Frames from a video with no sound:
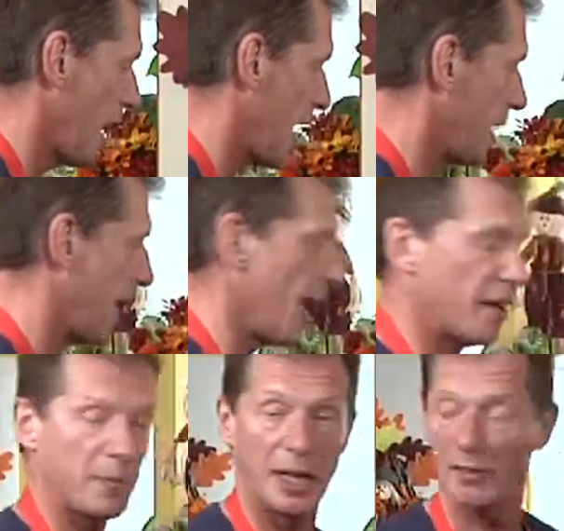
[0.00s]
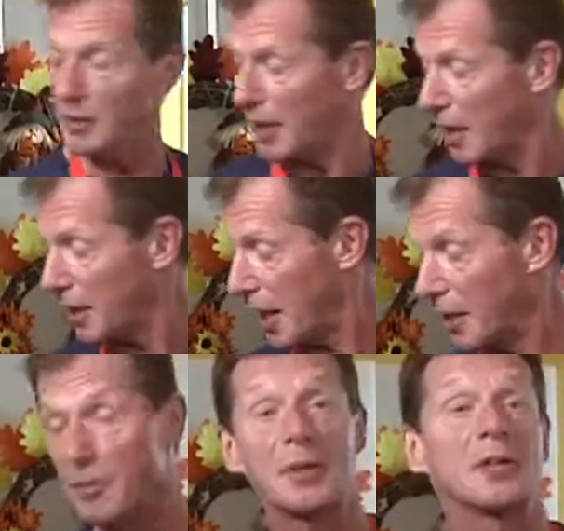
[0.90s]
And I have my oven on
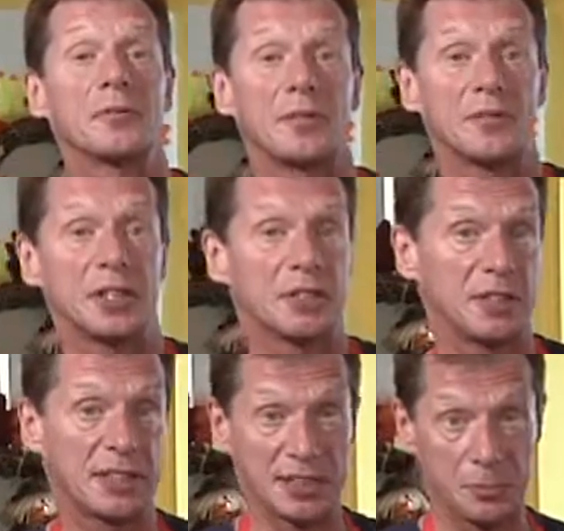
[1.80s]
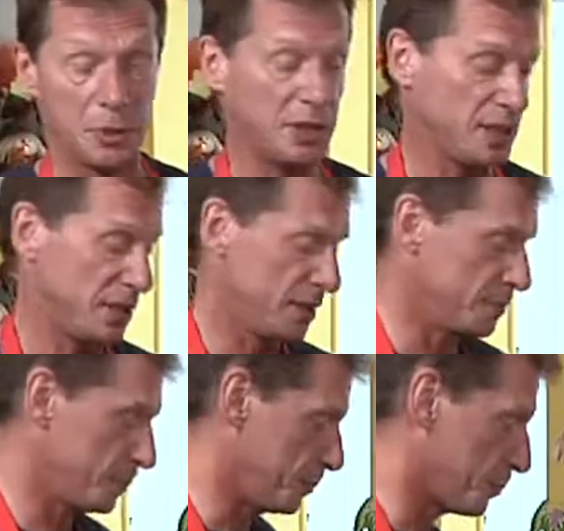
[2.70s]
at 350 degrees, that's preheating.
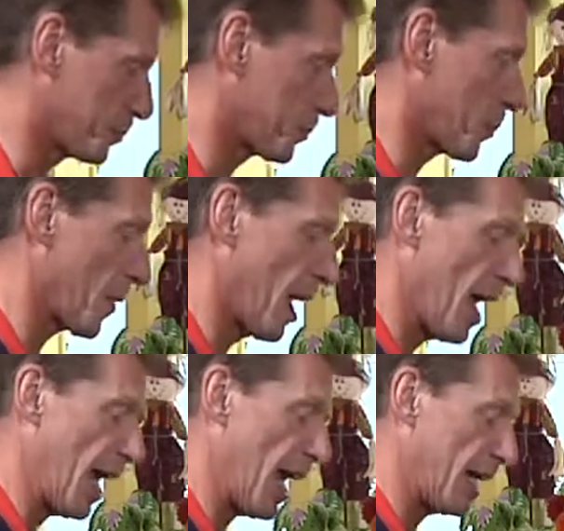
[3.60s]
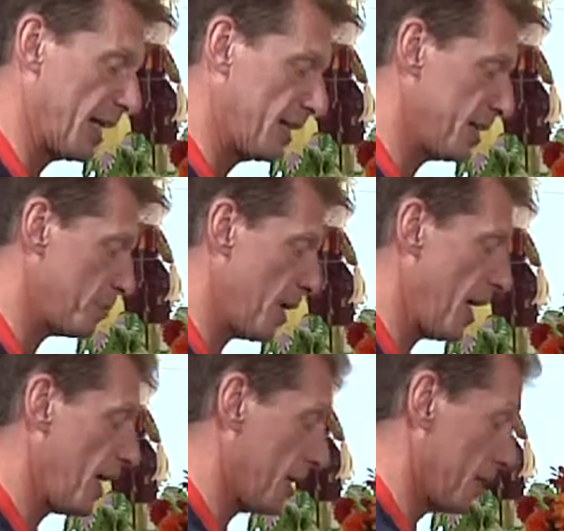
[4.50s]
And in this
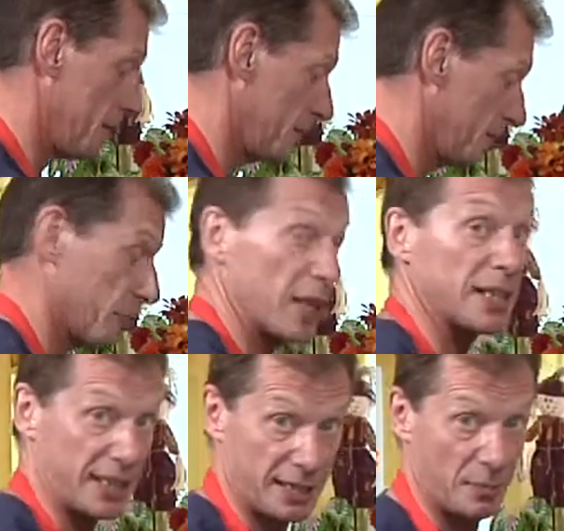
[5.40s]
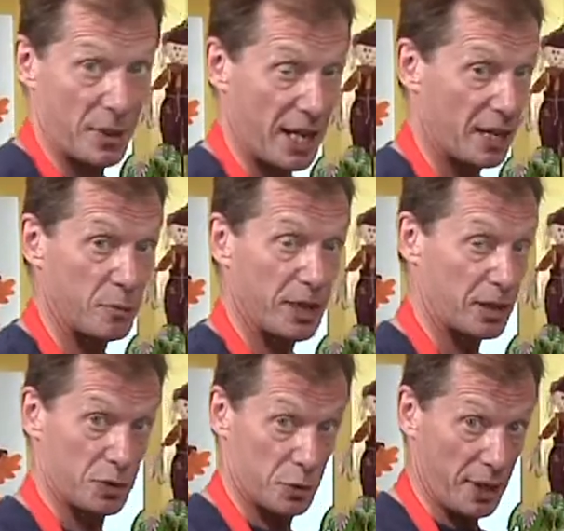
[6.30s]
pan, directly in the pan, we
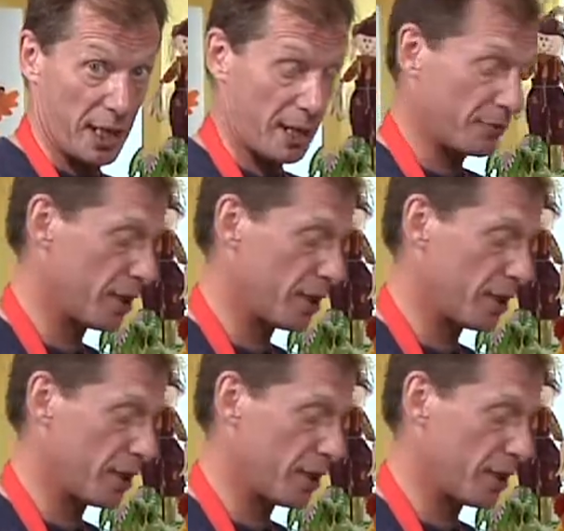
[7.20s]
got 2.5